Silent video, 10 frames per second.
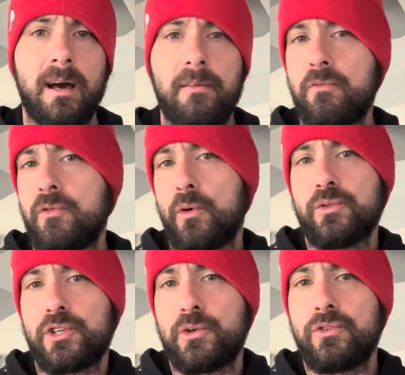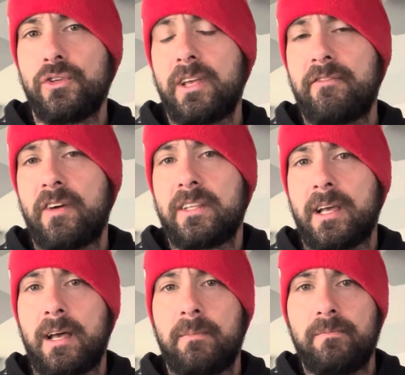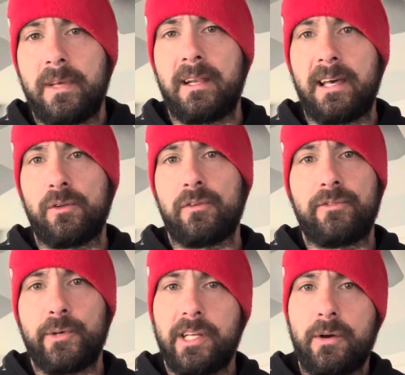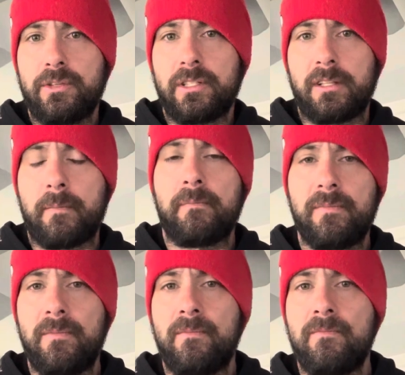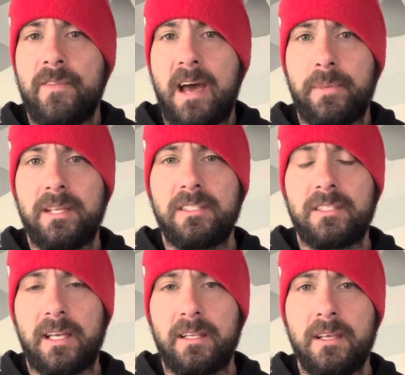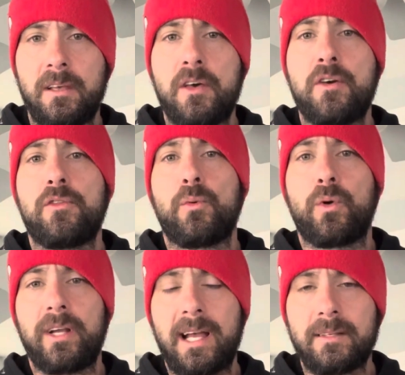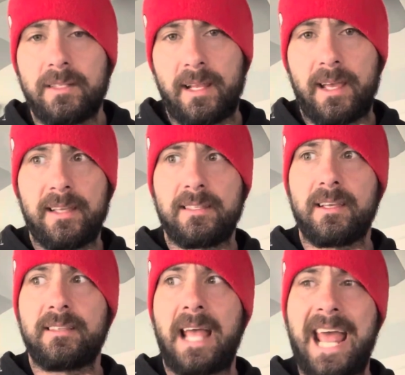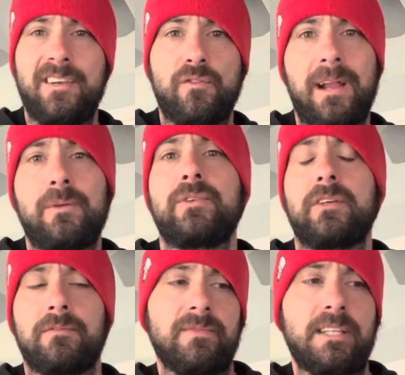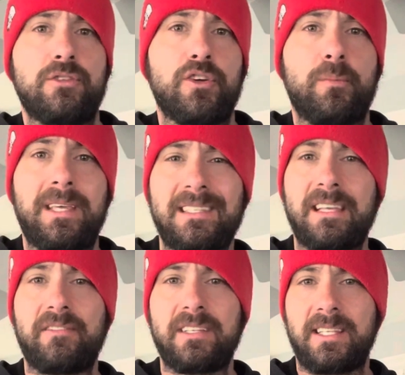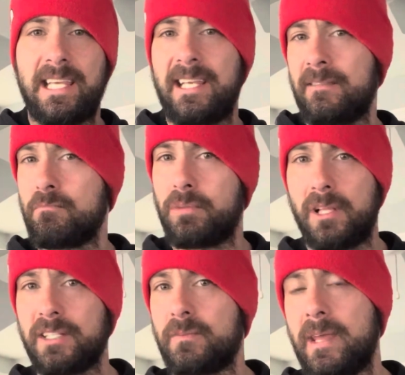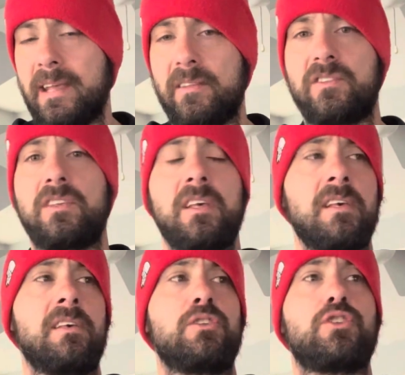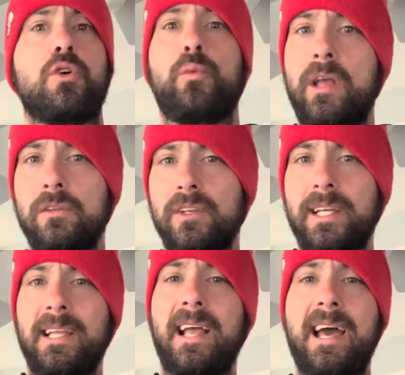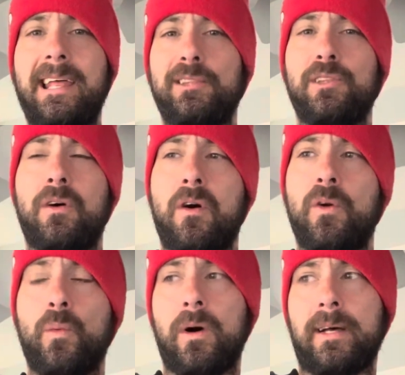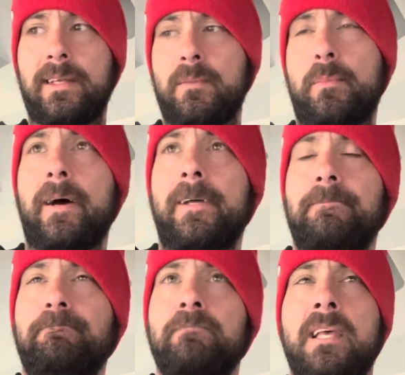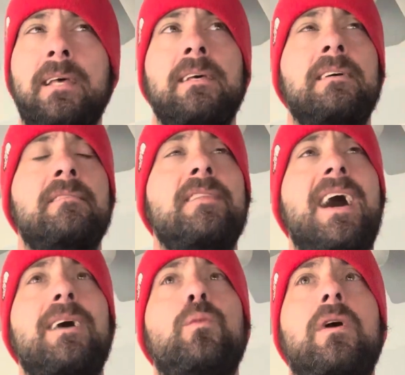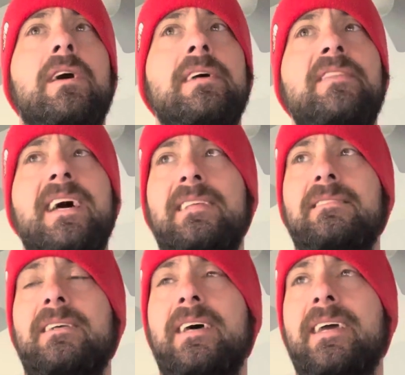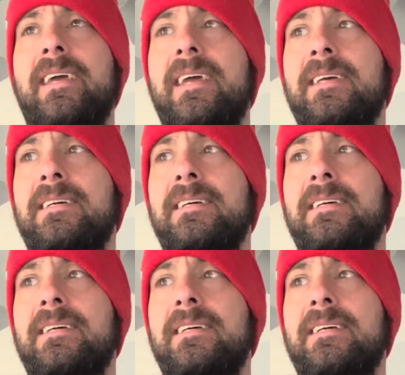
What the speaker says: Those are usually a fun time, and I look forward to coaching them. That being said, the workout today is a 10 rounder that took me 17 plus minutes. So we are looking at a long one, but not one that is like